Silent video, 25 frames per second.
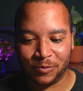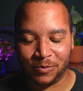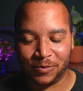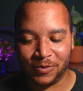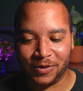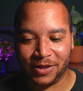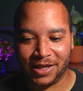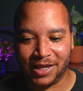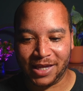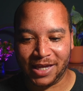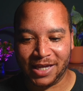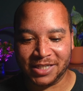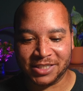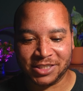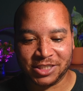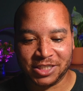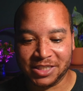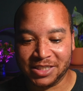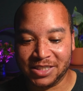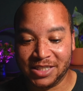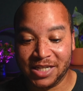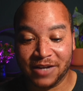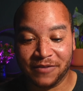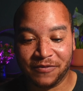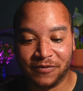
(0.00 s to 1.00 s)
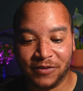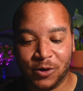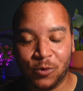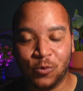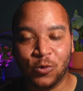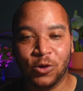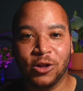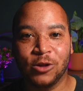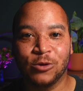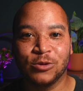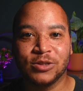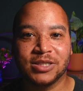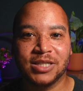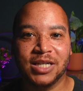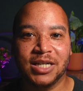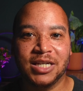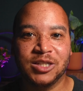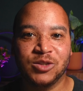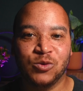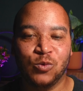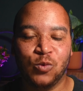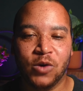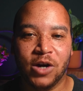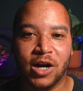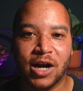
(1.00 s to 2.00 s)
it's just definitely one of those things
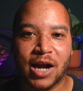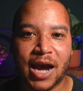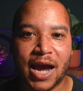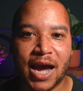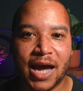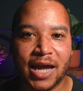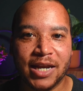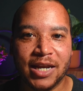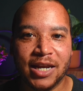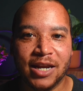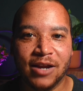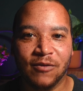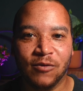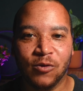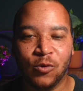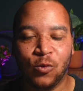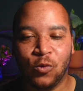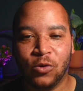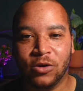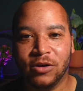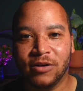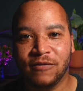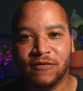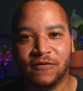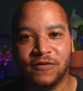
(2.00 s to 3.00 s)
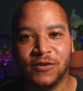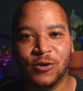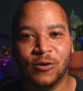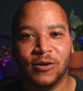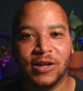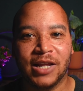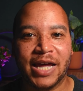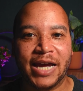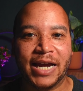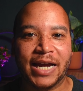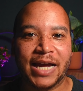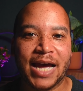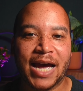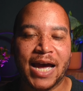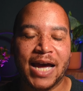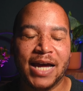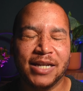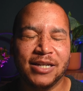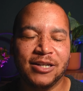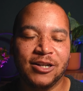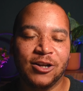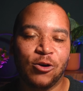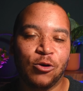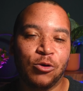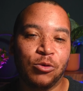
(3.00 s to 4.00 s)
where I never want to feel like I
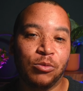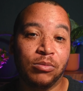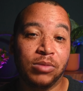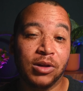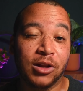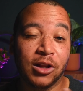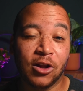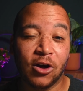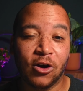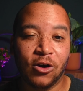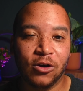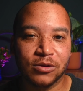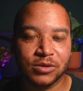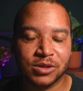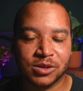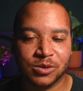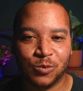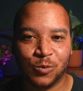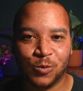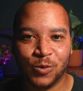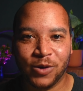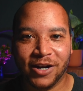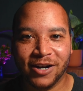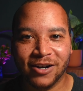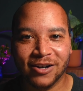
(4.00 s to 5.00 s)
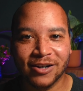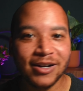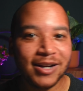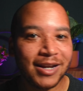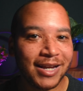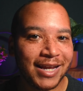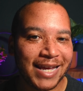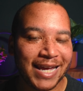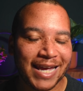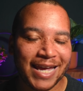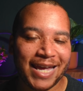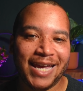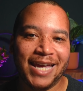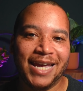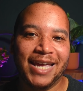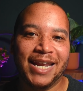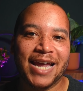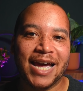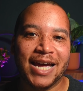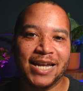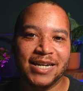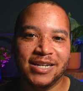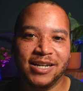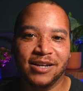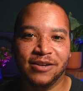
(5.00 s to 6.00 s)
don't belong somewhere. And
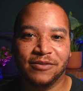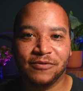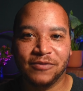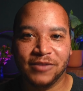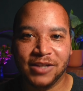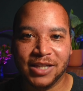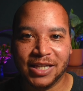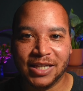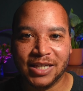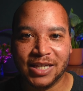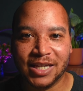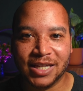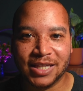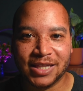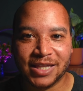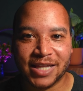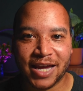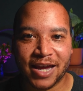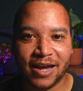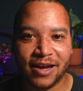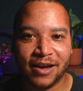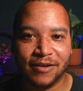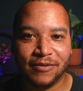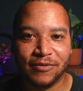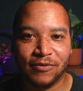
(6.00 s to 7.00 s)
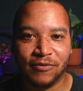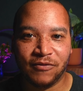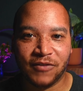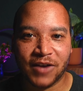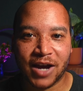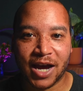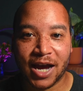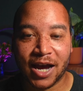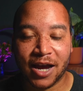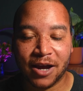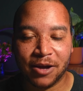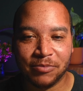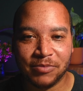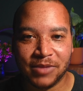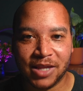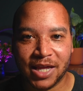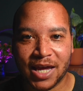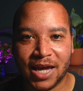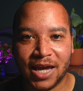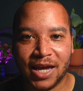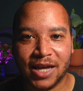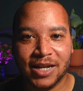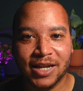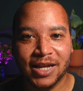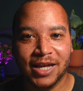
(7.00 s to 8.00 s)
I definitely get that vibe
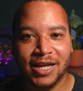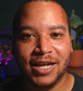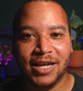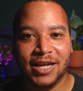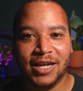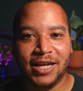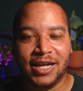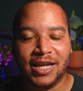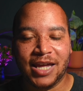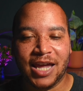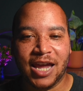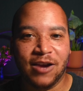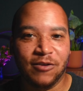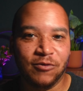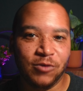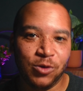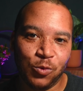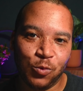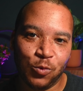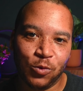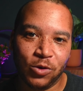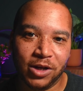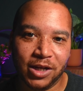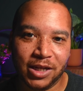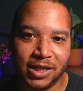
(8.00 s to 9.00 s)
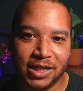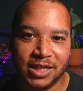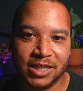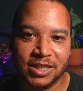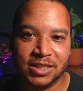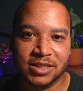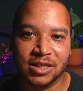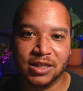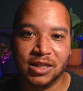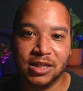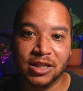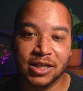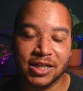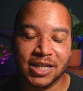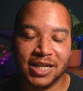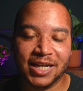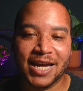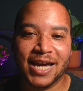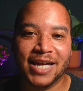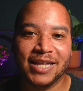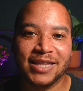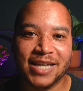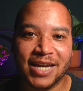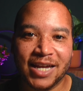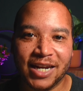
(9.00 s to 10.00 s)
that everyone is looking
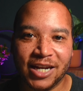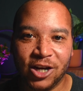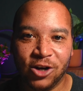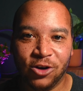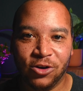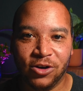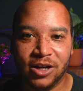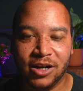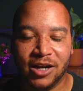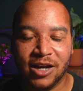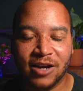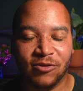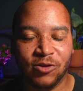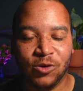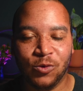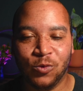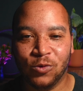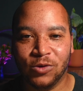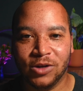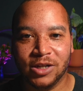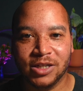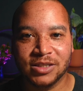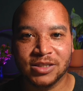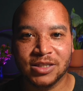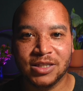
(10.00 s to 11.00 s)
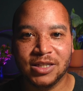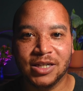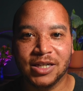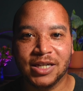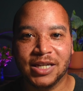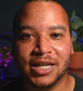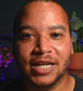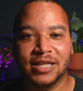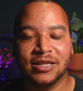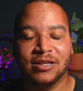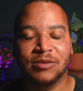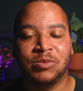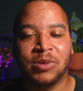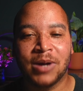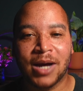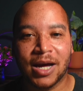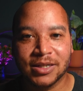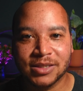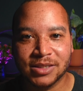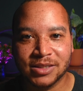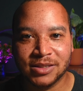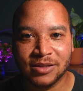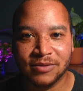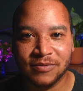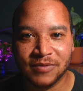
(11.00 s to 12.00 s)
at that area. Everyone is looking at the
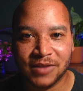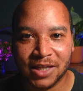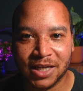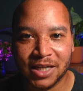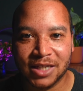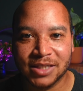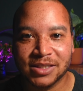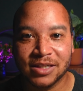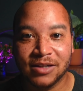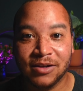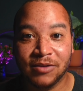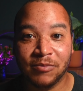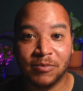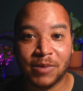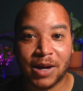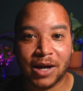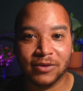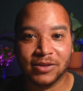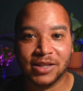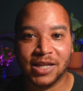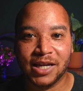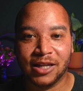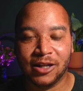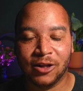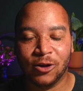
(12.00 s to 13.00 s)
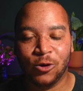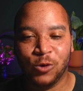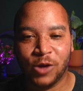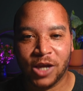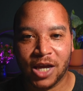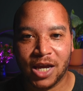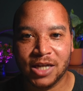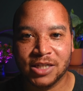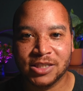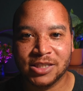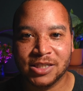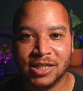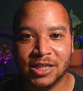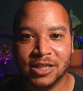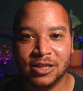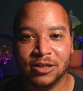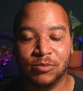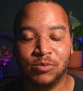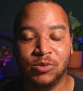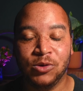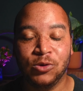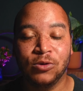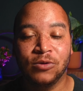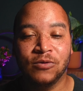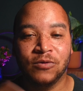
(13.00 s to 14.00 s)
positive things about that location and the
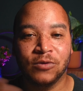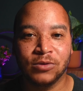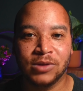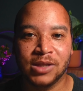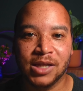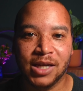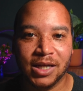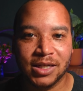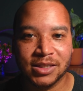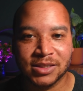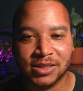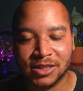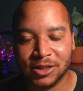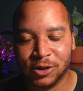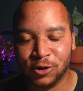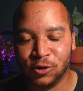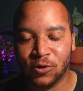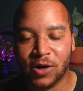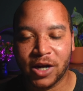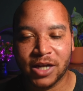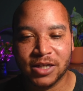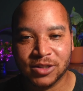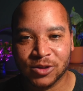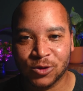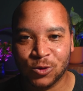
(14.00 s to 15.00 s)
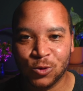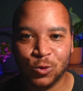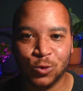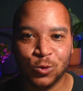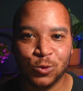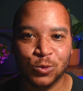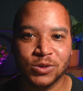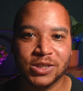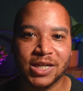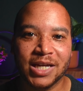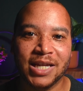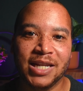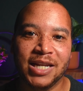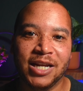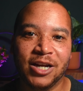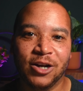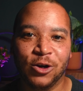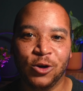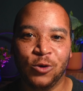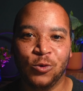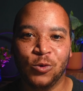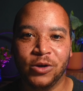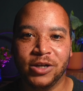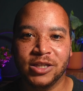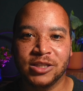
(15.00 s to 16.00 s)
beautiful things and the great schools. And they're
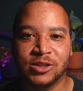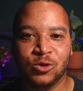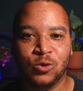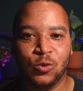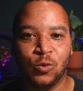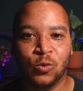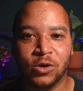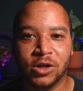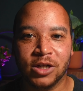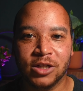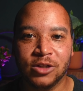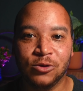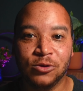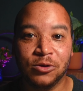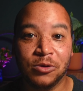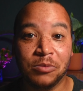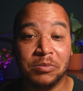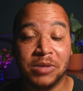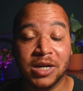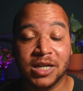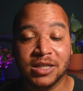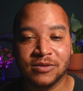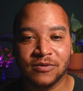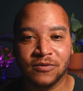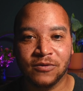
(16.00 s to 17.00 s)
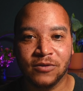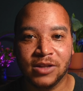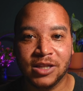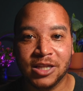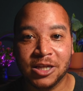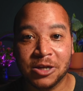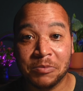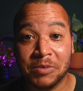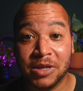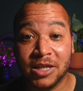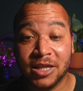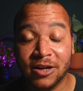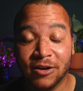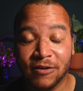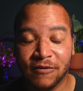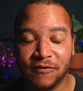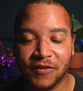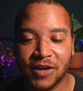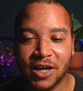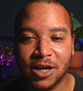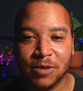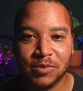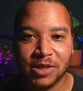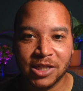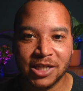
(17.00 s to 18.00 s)
going to want to do the best for them and their
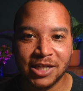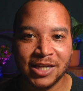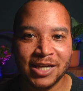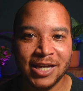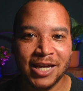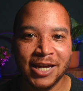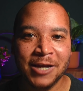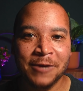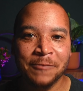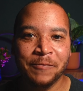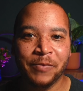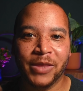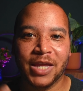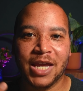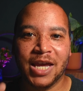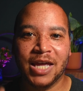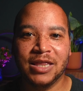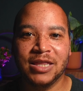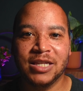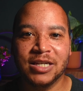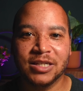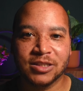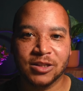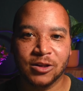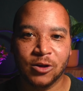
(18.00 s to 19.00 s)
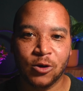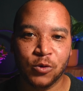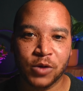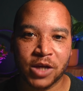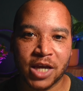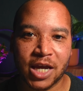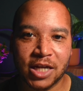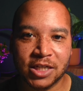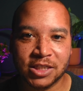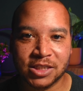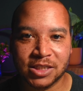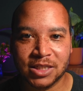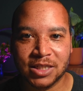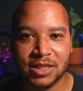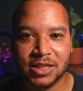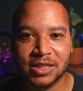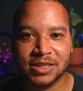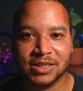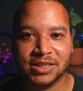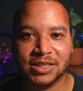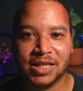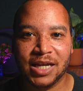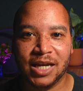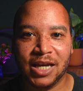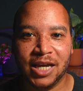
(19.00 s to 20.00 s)
family. And this location is
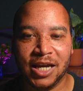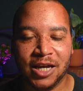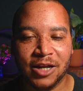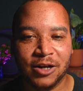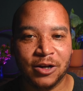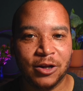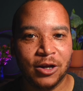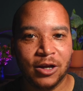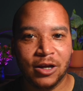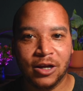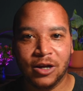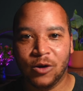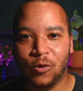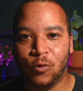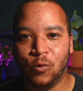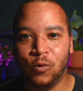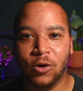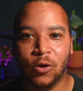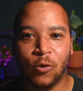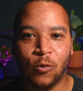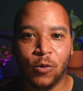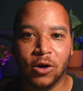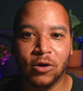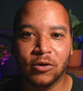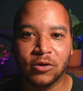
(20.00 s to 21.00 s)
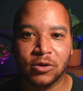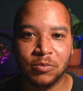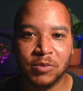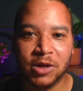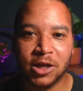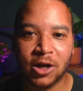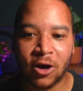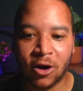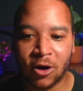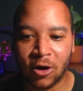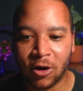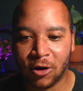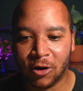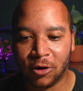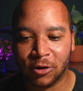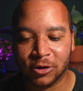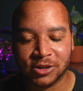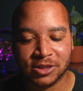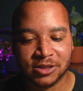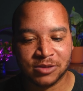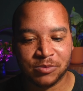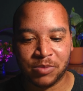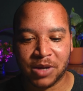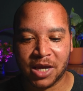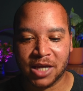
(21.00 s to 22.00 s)
saying we're welcoming all
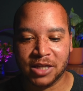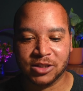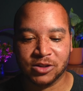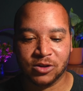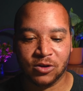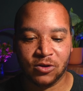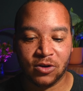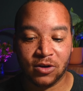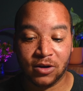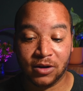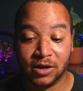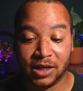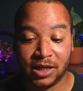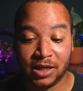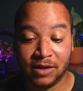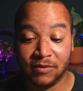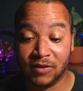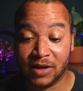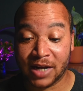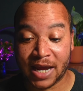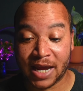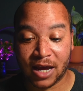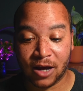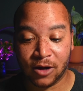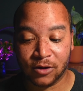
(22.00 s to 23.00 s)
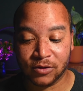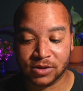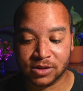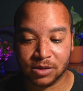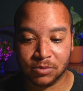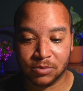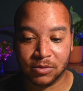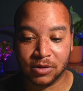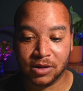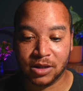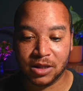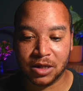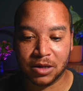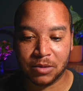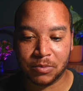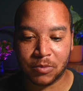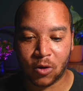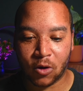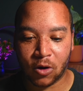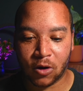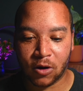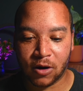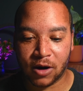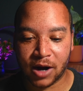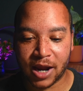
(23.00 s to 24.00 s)
just based on even how some of them
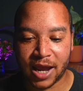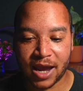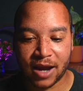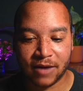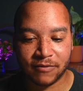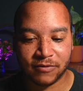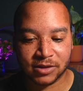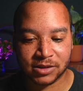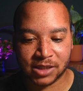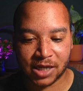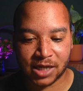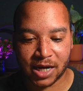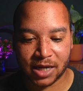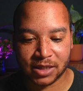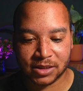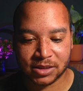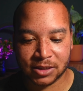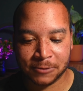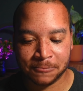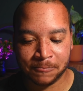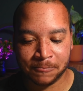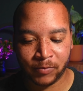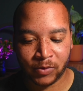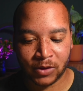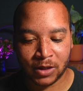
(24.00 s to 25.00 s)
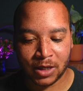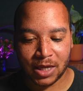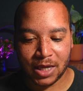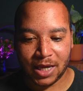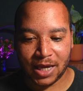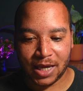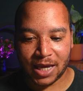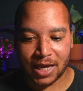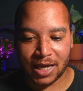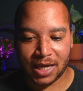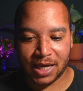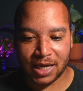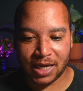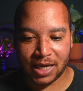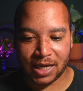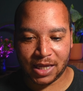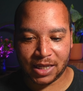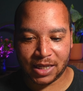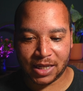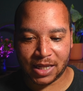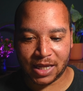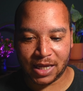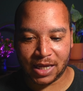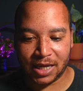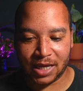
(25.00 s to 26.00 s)
are advertising. And
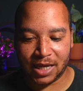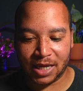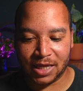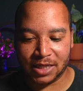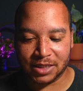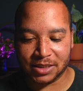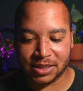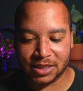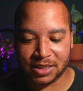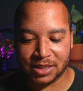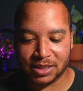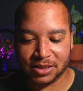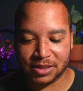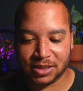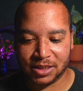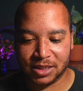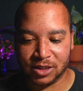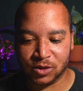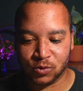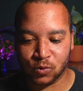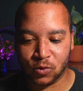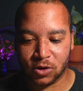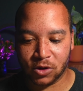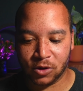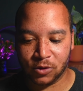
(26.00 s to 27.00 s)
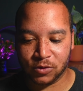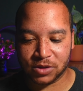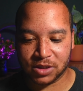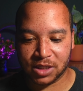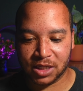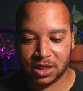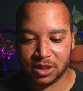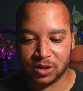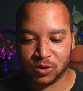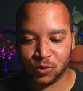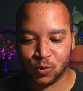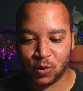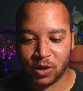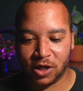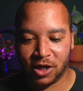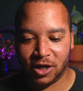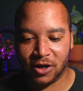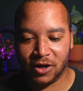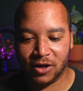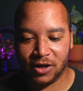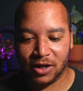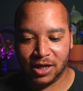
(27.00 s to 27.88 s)
it, it's, it's one of those things where